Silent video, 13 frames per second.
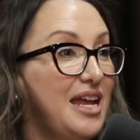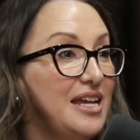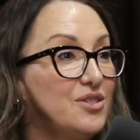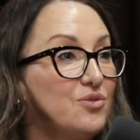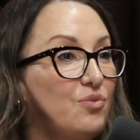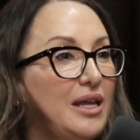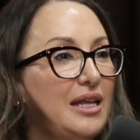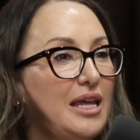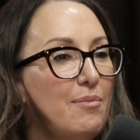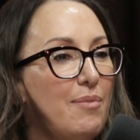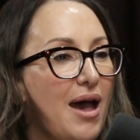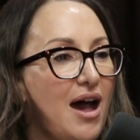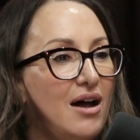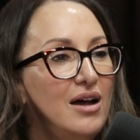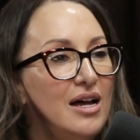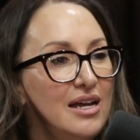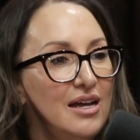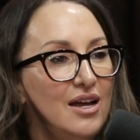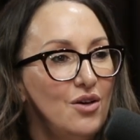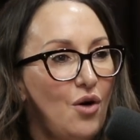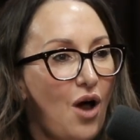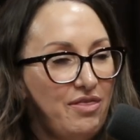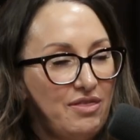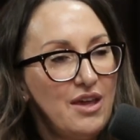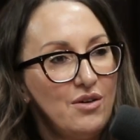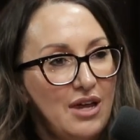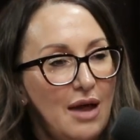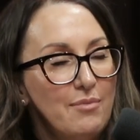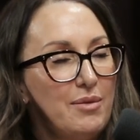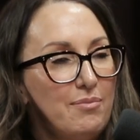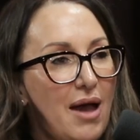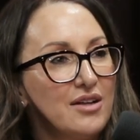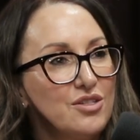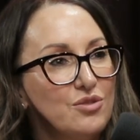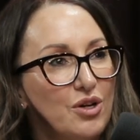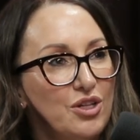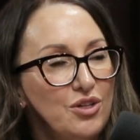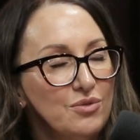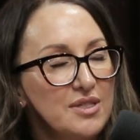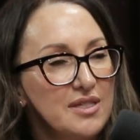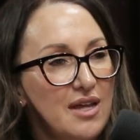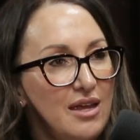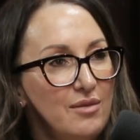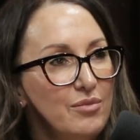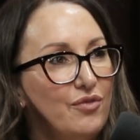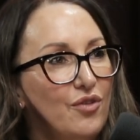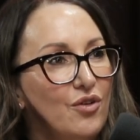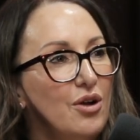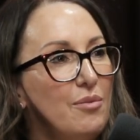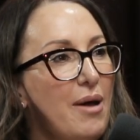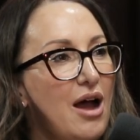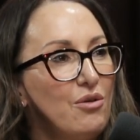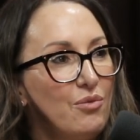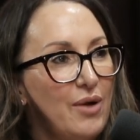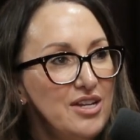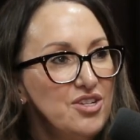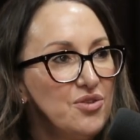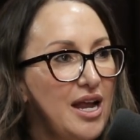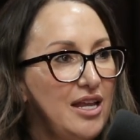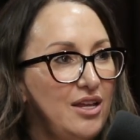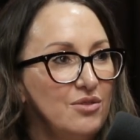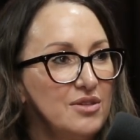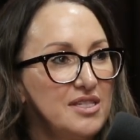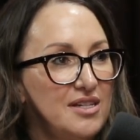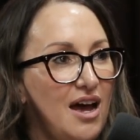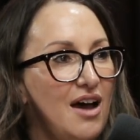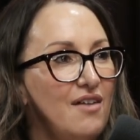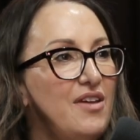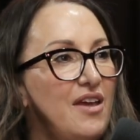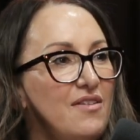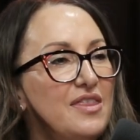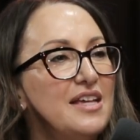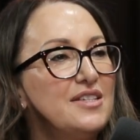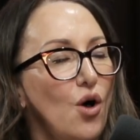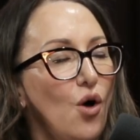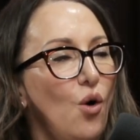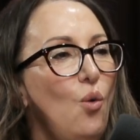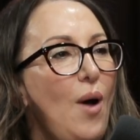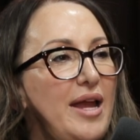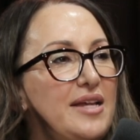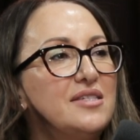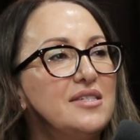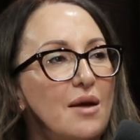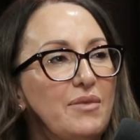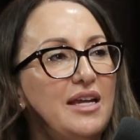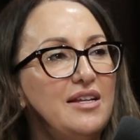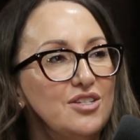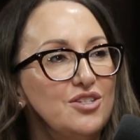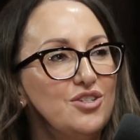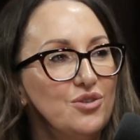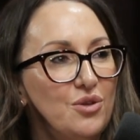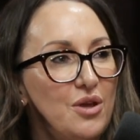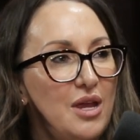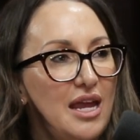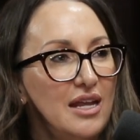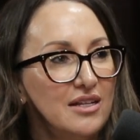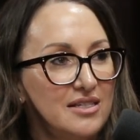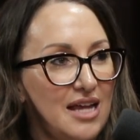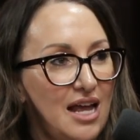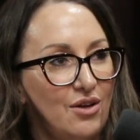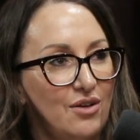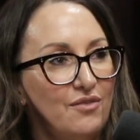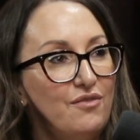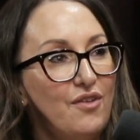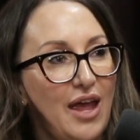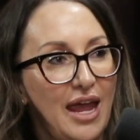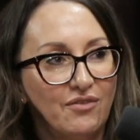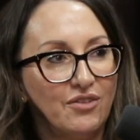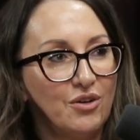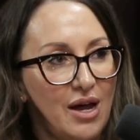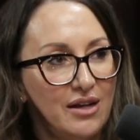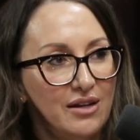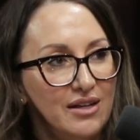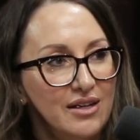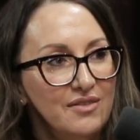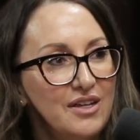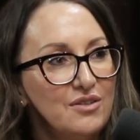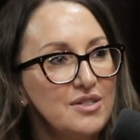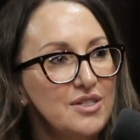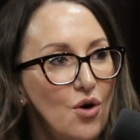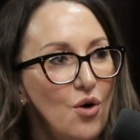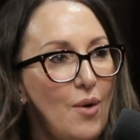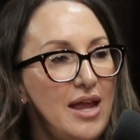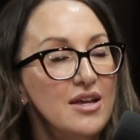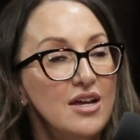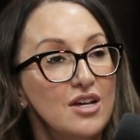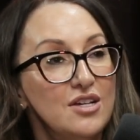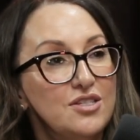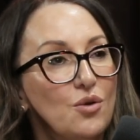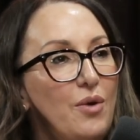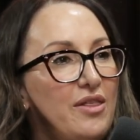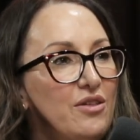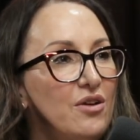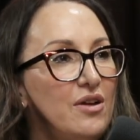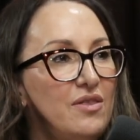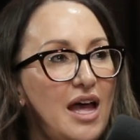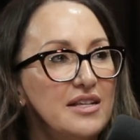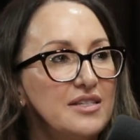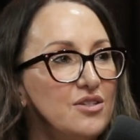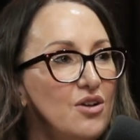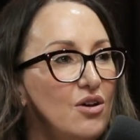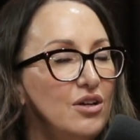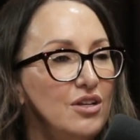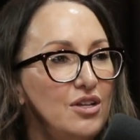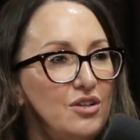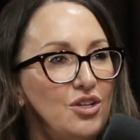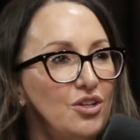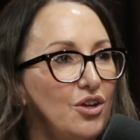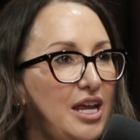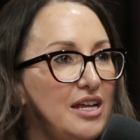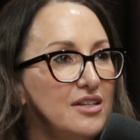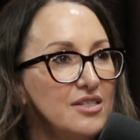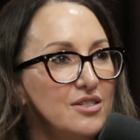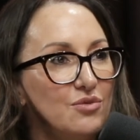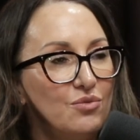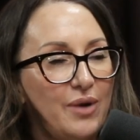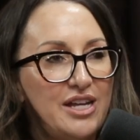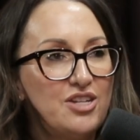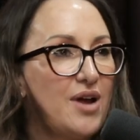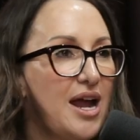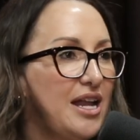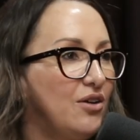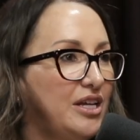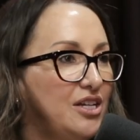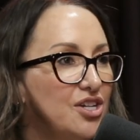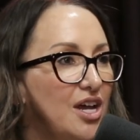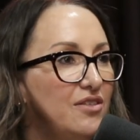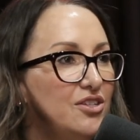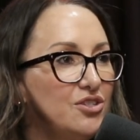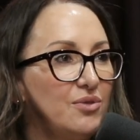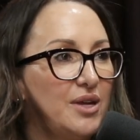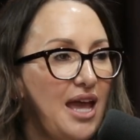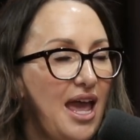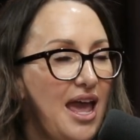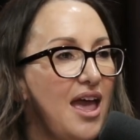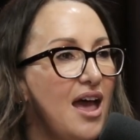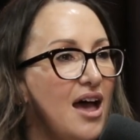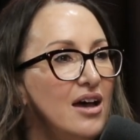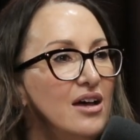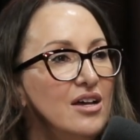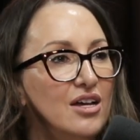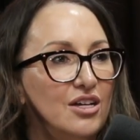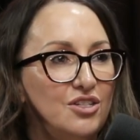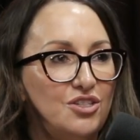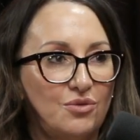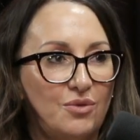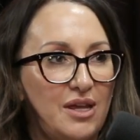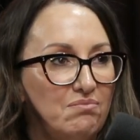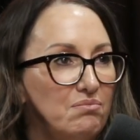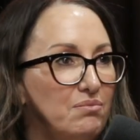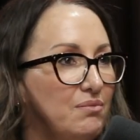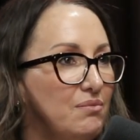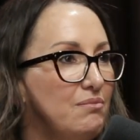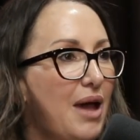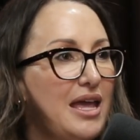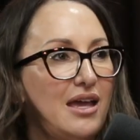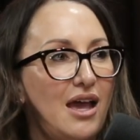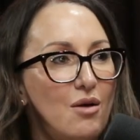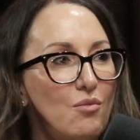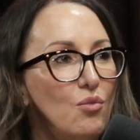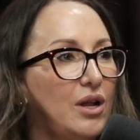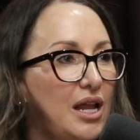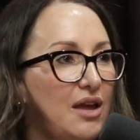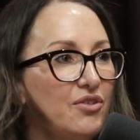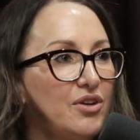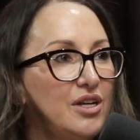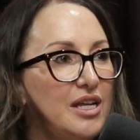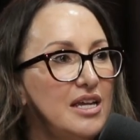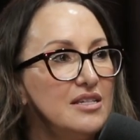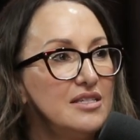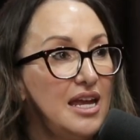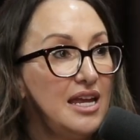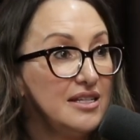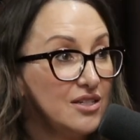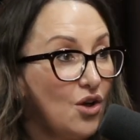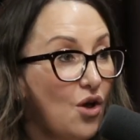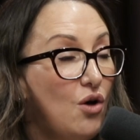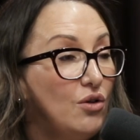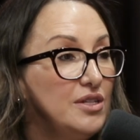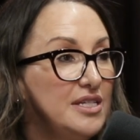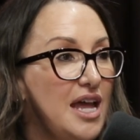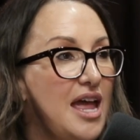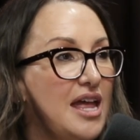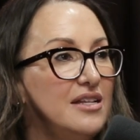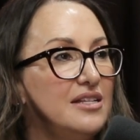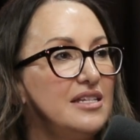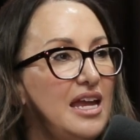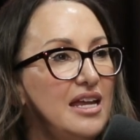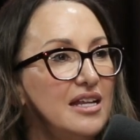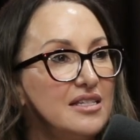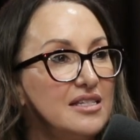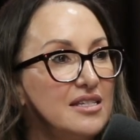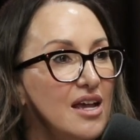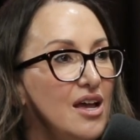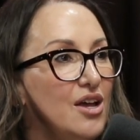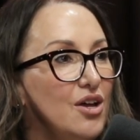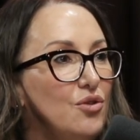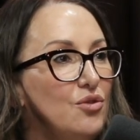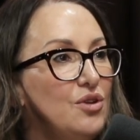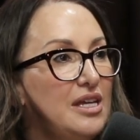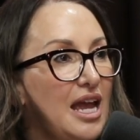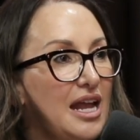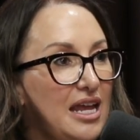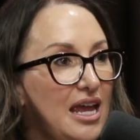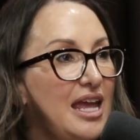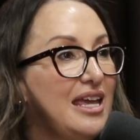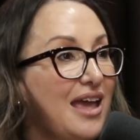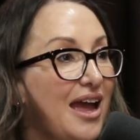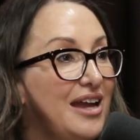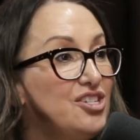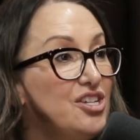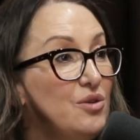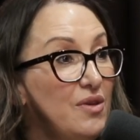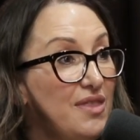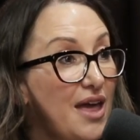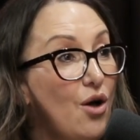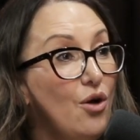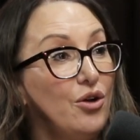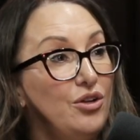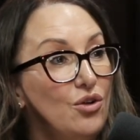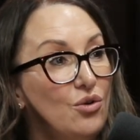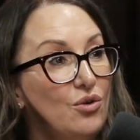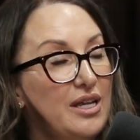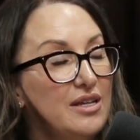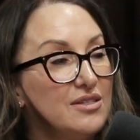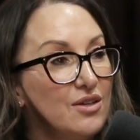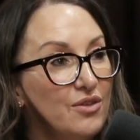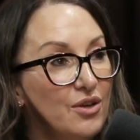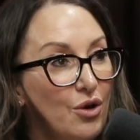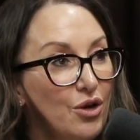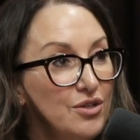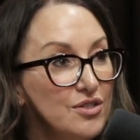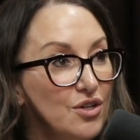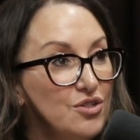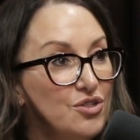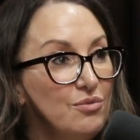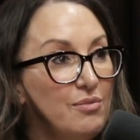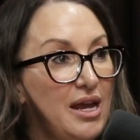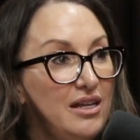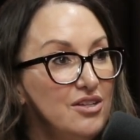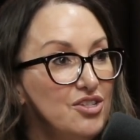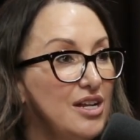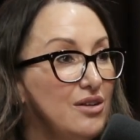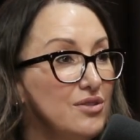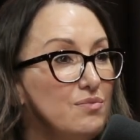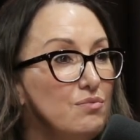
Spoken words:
It's really about, I think, coming back to what you were saying before about retraining your staff. There's always something to do in a salon for everyone. There is always. So whether that's not, you know, it's retraining on each other, doing hair, doing makeup, whatever it is. It's content. It's engaging with their own audience on their own social media channels.